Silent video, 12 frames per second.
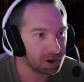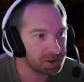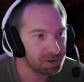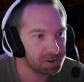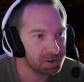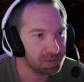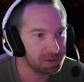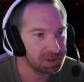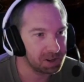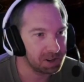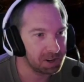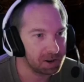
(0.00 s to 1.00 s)
you could be
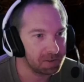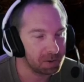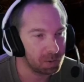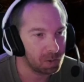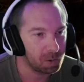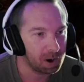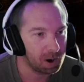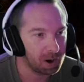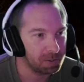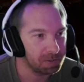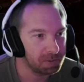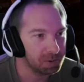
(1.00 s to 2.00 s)
standing there for a while
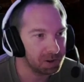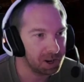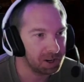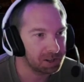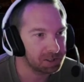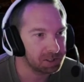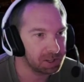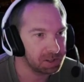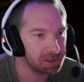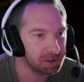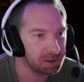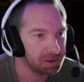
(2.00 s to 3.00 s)
before they actually get to you.